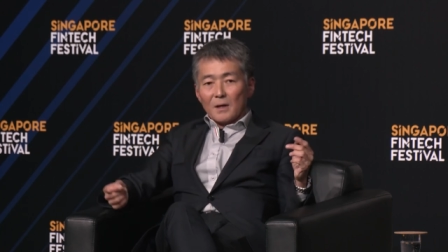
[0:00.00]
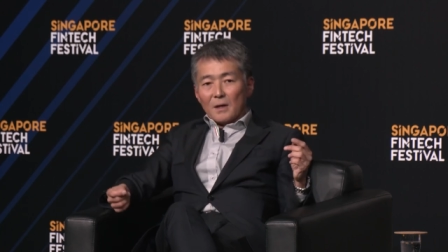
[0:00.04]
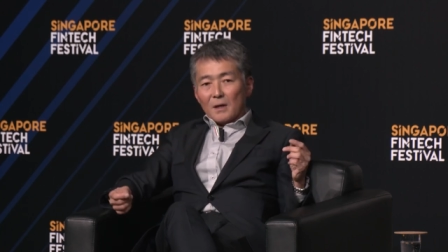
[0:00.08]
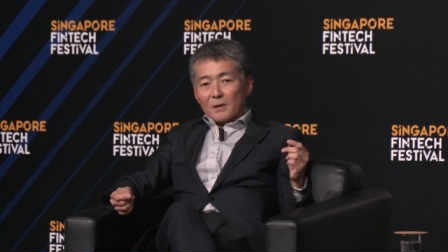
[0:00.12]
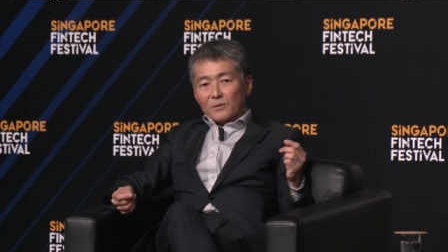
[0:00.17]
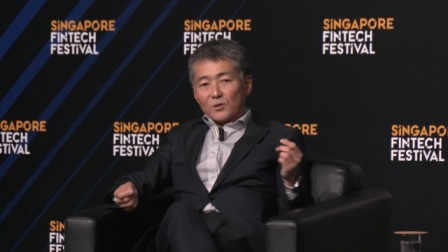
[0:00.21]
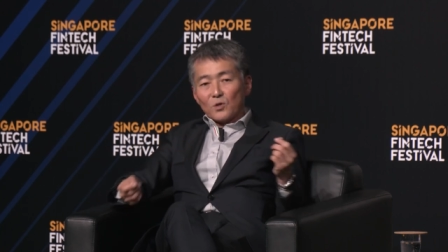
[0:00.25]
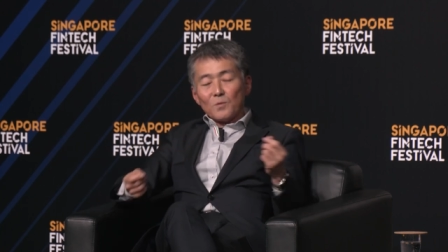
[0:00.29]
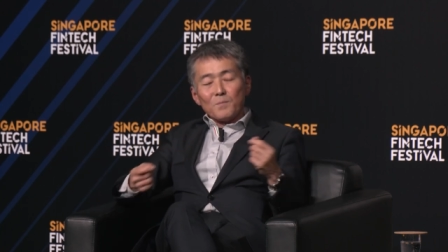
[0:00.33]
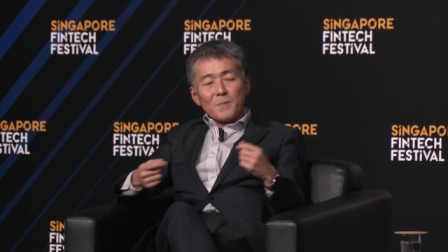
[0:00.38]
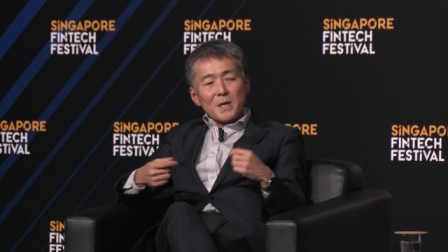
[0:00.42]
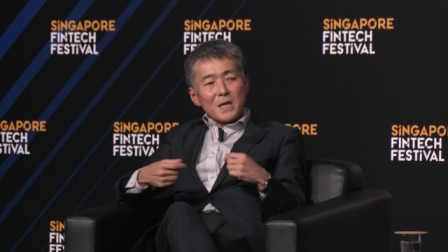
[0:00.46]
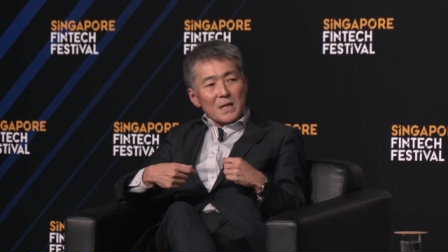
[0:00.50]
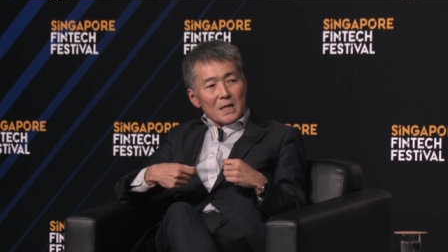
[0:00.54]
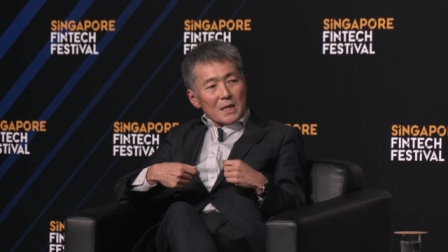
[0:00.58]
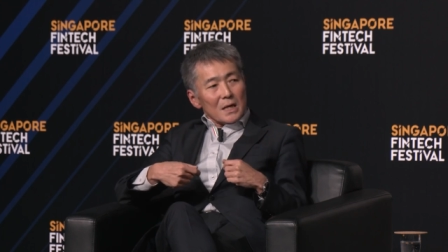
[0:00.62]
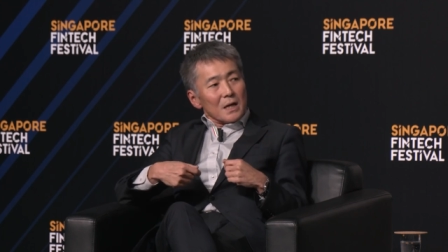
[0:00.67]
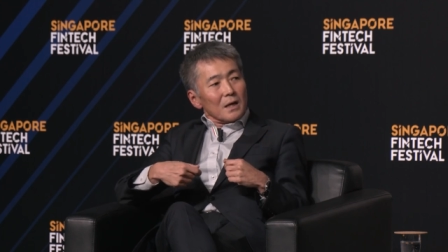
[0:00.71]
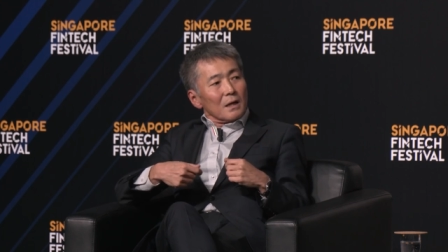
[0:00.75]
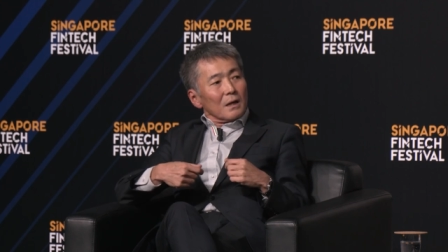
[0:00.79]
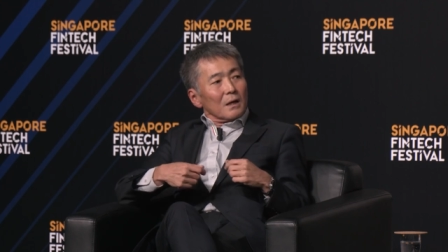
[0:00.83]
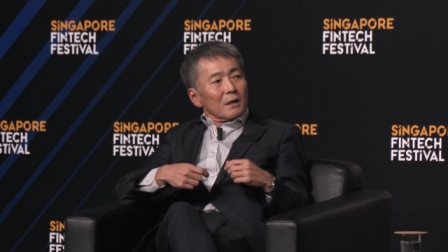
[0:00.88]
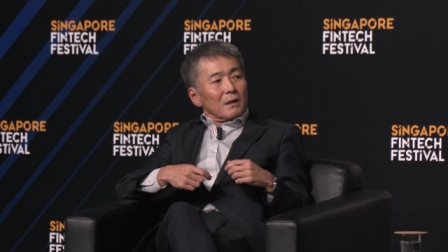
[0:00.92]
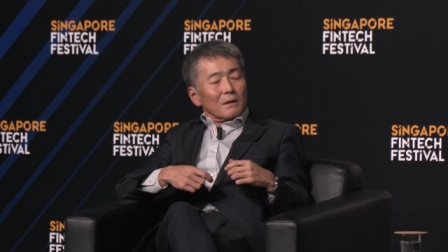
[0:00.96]
To
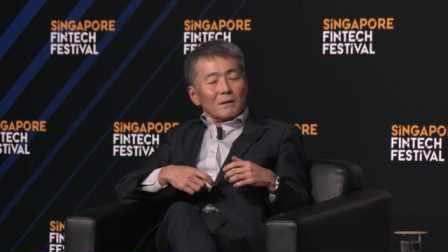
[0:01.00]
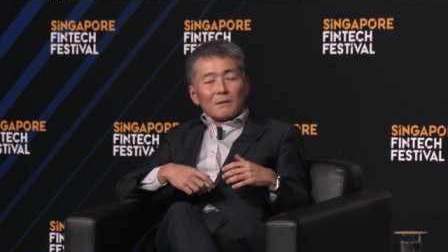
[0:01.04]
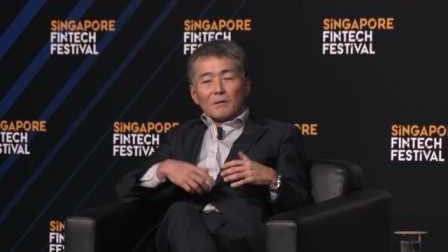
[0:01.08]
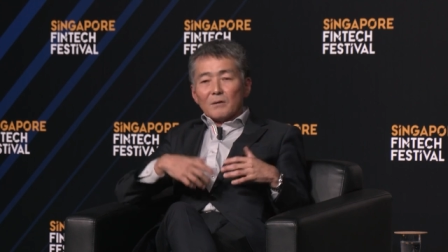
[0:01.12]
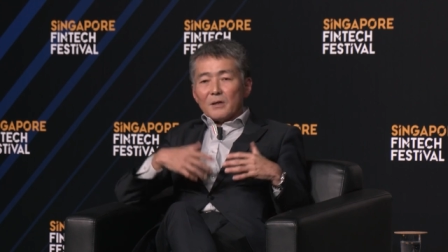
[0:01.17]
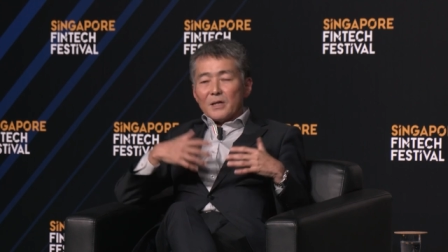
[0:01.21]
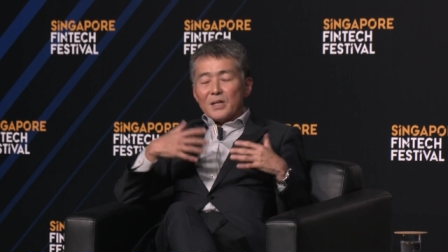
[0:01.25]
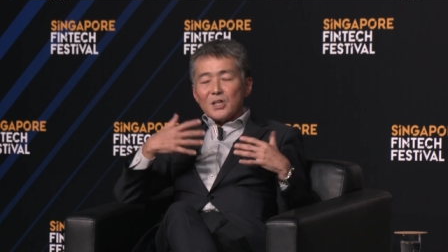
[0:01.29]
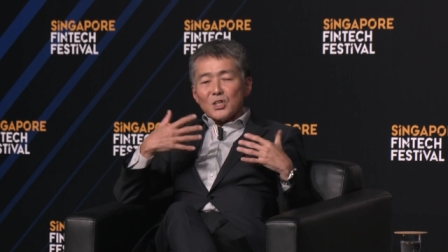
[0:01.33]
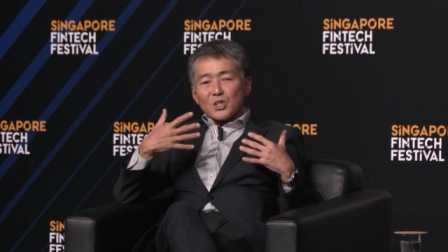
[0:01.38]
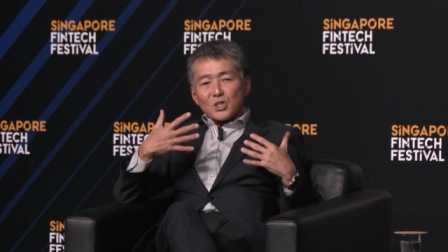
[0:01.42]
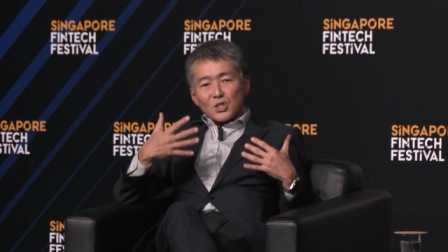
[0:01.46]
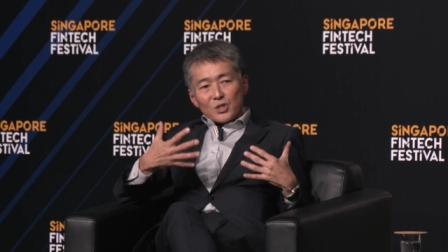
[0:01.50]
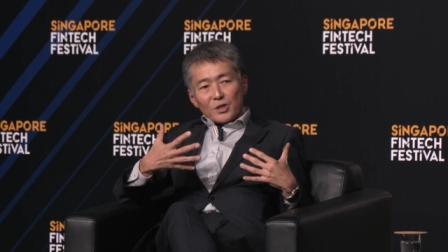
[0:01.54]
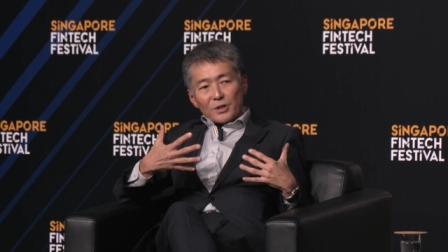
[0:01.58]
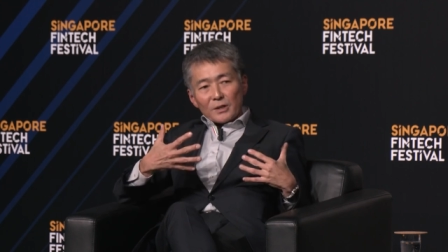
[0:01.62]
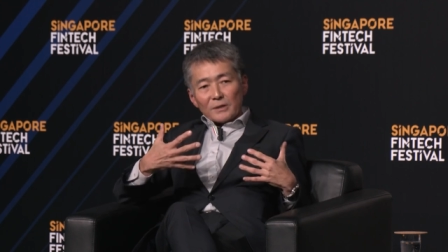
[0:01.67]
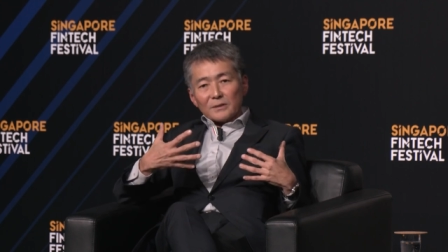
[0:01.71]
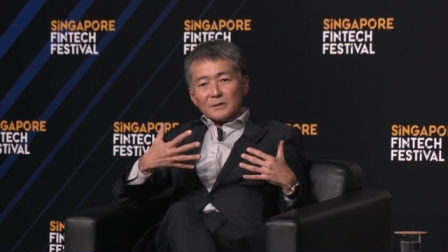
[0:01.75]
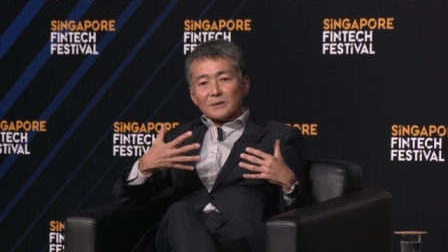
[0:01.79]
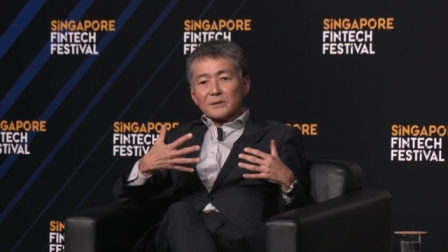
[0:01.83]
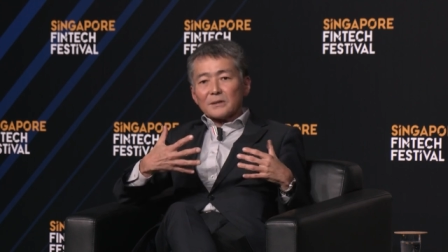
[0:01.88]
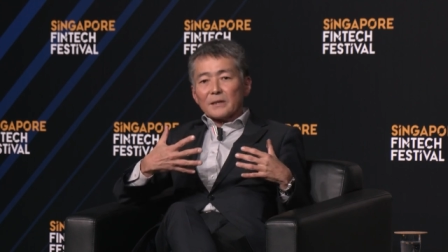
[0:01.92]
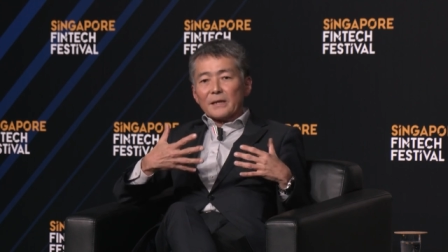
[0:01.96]
me,
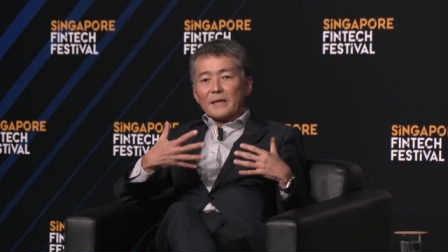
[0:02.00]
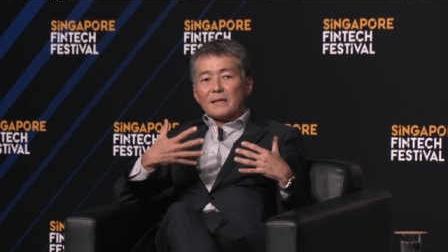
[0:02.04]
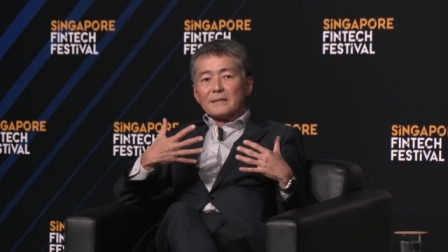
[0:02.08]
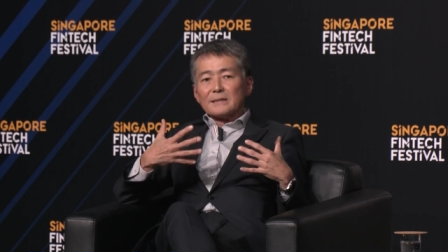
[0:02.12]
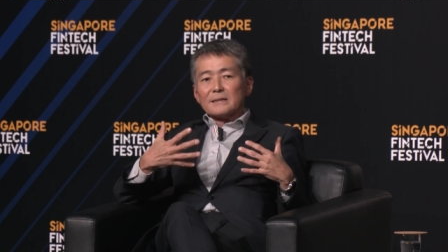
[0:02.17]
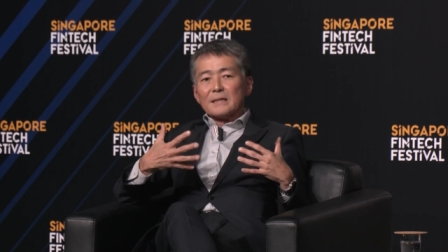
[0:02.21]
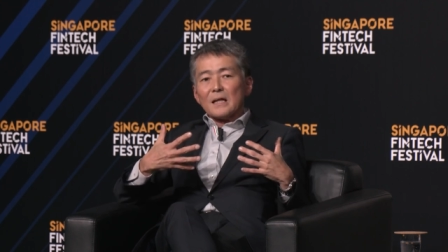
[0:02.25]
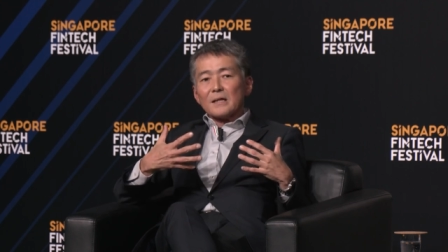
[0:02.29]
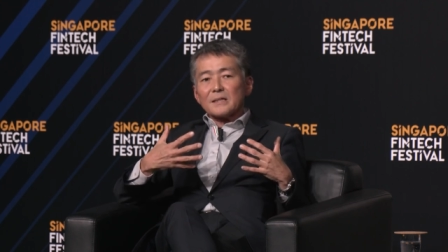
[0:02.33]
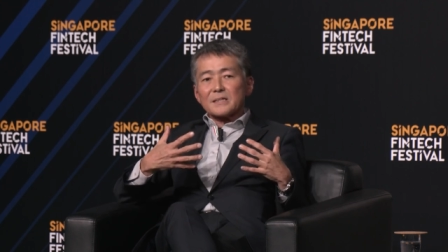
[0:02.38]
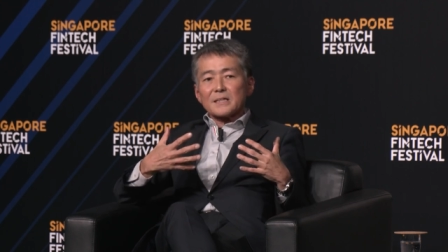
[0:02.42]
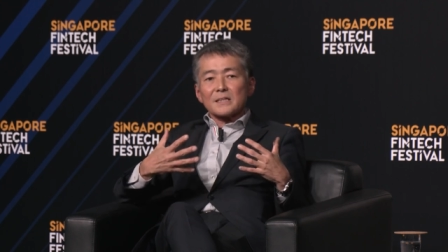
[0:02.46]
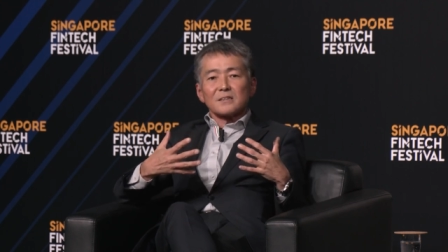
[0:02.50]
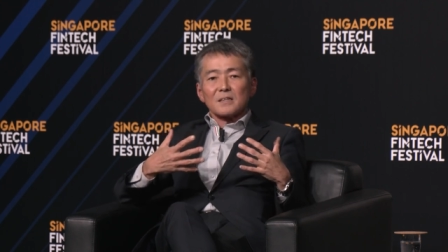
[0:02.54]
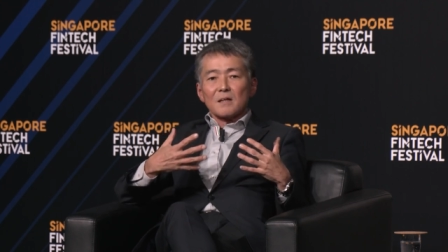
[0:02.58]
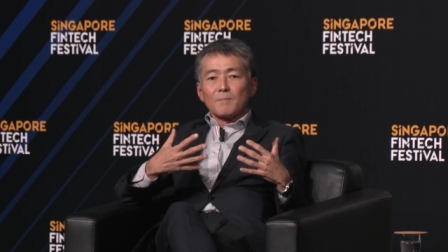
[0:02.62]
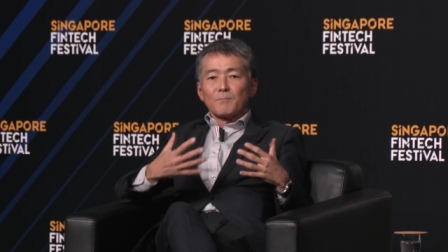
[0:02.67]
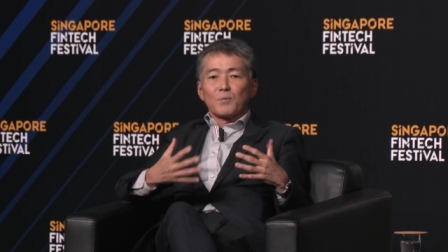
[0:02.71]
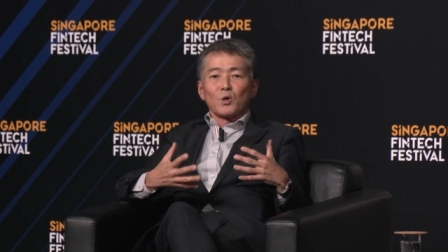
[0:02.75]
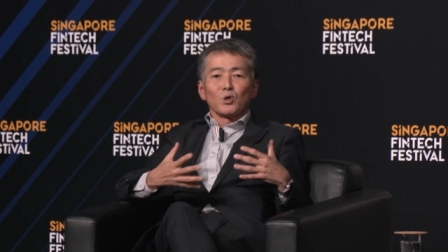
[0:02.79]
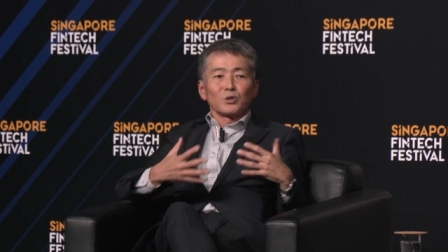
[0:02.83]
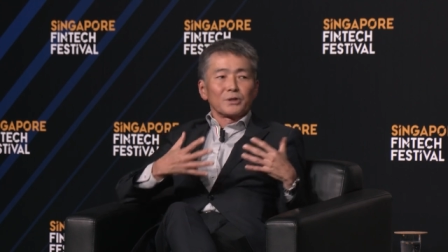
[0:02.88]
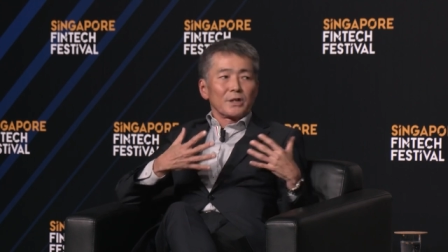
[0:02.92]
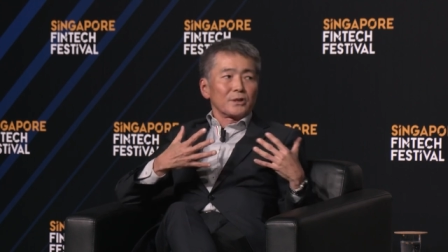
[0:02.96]
insurance is not just a
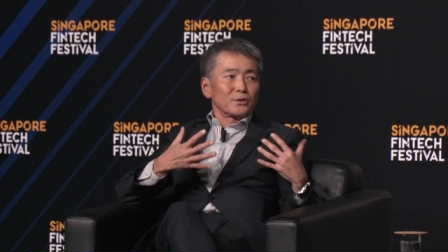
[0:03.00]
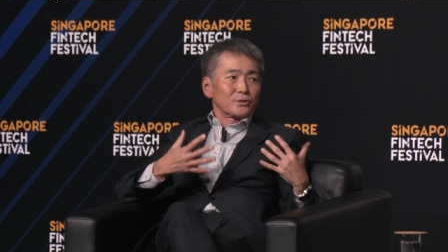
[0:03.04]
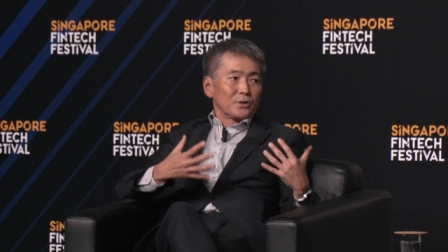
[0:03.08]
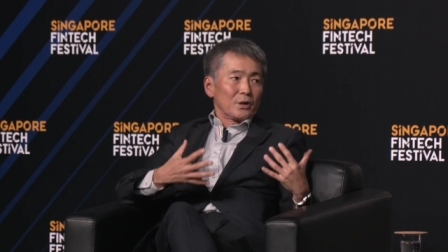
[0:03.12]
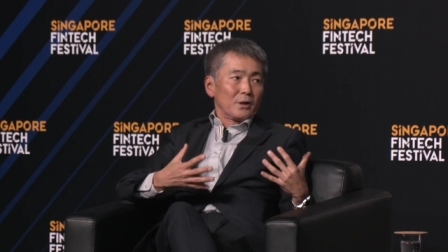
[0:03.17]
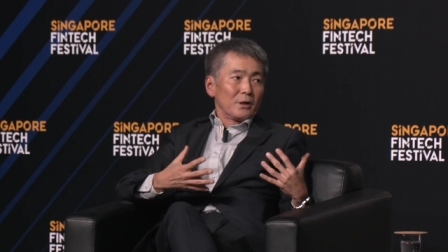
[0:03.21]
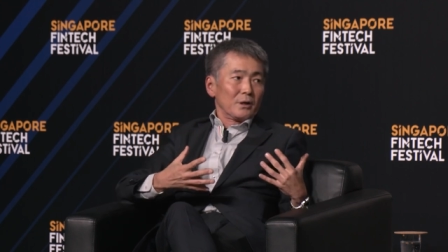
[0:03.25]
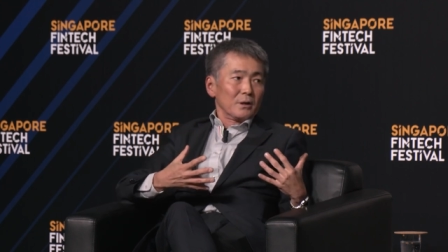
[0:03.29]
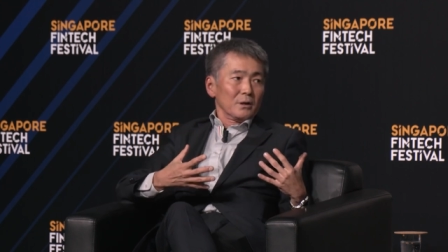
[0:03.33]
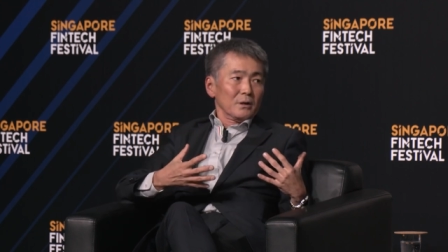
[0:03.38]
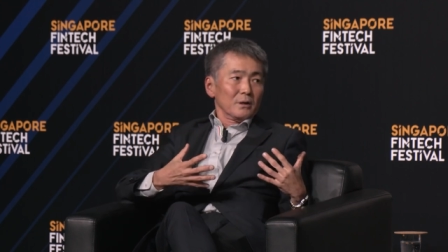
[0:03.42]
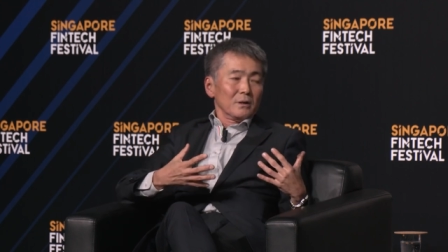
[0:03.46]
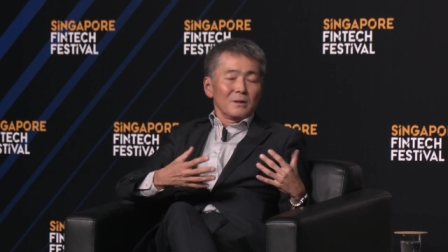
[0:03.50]
protector.